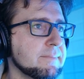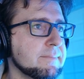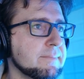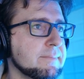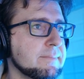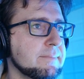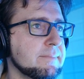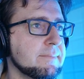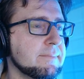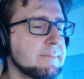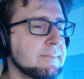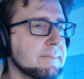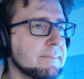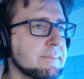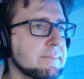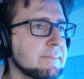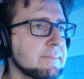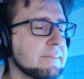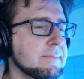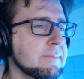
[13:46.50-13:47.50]

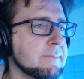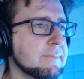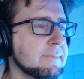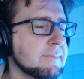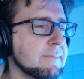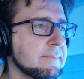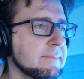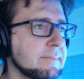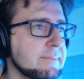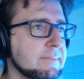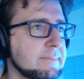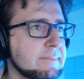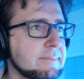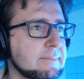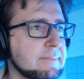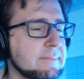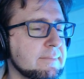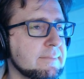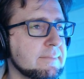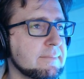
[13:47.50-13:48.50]

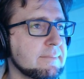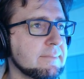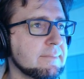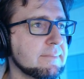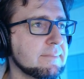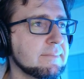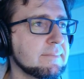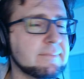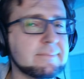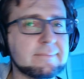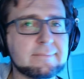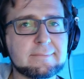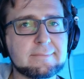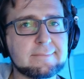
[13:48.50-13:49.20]
(no one is talking)